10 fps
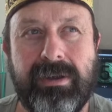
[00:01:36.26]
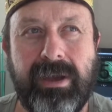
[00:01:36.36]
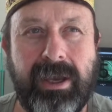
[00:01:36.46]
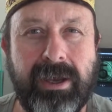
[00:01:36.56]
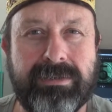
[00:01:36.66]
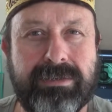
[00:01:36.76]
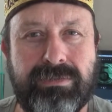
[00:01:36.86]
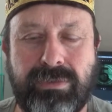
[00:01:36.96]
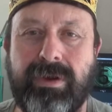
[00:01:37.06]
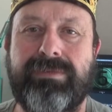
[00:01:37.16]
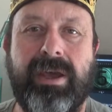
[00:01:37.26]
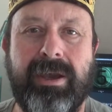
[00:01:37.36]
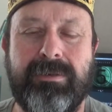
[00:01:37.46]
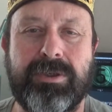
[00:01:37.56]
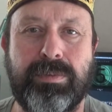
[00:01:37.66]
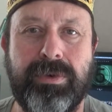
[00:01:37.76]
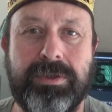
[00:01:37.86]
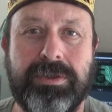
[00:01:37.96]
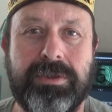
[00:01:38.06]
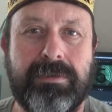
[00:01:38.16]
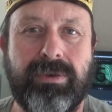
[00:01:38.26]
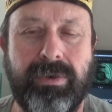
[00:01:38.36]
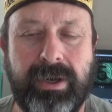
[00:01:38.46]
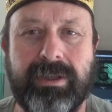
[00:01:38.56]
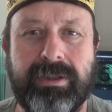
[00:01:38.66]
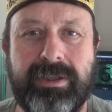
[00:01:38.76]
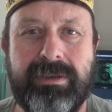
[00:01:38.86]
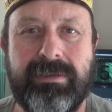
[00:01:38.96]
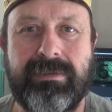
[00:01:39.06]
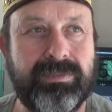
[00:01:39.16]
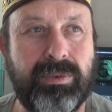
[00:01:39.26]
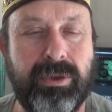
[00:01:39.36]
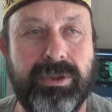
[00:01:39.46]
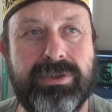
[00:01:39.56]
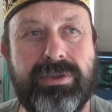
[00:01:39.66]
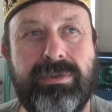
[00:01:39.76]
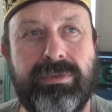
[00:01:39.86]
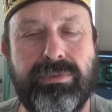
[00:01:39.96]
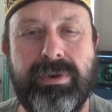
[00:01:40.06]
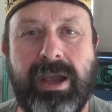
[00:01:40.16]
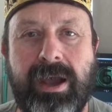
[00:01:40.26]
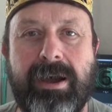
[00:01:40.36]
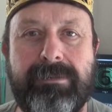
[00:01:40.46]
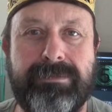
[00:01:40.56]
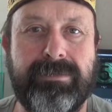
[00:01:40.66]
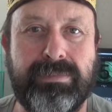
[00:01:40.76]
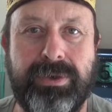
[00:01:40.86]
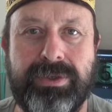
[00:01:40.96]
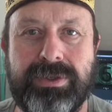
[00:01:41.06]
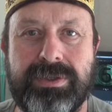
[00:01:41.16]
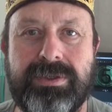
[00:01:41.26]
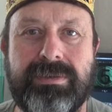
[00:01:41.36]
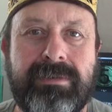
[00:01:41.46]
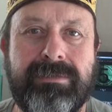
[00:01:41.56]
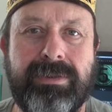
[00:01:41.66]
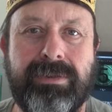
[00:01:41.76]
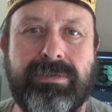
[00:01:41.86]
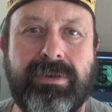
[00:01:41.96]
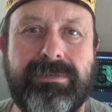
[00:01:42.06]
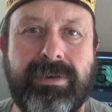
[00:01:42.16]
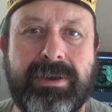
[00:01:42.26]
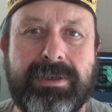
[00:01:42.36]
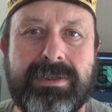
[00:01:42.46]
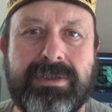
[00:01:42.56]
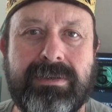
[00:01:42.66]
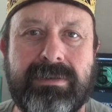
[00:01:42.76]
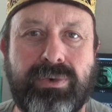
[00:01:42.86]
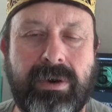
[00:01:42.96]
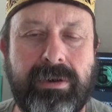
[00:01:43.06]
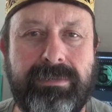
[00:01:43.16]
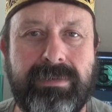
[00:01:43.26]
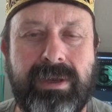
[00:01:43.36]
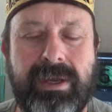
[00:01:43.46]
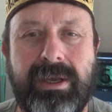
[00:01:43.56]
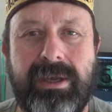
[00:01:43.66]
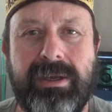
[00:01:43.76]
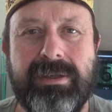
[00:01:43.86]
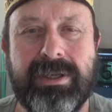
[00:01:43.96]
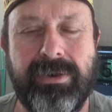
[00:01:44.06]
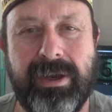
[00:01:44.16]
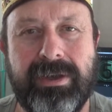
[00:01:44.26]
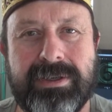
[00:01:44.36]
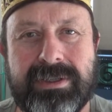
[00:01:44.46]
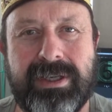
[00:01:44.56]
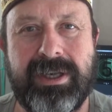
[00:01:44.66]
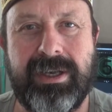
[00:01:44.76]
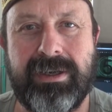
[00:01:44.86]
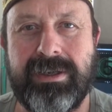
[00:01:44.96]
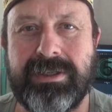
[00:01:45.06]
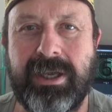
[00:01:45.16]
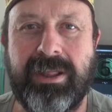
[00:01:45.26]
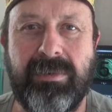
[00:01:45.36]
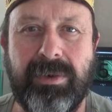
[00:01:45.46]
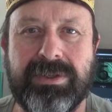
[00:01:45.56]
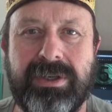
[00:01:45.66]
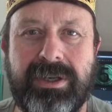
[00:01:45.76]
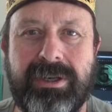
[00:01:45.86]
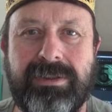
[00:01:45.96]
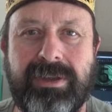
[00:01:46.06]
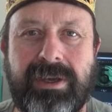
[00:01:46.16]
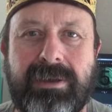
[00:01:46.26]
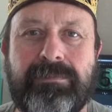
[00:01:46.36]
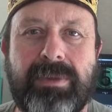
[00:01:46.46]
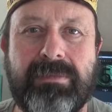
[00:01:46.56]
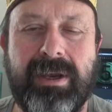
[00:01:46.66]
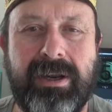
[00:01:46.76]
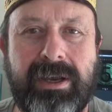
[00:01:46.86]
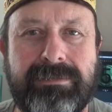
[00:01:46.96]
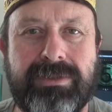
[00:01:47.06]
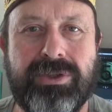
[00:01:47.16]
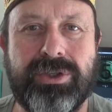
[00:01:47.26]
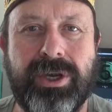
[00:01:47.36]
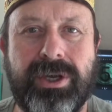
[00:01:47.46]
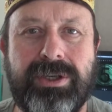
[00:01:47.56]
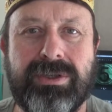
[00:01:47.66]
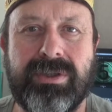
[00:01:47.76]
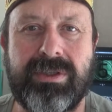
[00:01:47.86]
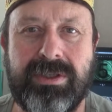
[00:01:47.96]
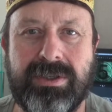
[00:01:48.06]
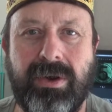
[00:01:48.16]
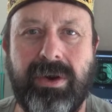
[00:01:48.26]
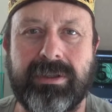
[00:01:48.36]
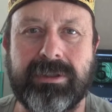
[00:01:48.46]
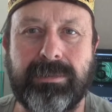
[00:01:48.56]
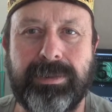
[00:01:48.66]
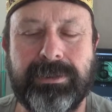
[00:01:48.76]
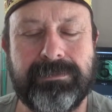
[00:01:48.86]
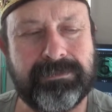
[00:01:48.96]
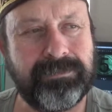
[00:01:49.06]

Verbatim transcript: how to drive the H bridge correctly. Well, it's three half bridges for the three phase drive. So I understand exactly what's needed there. I'm going to have to change the design a little bit.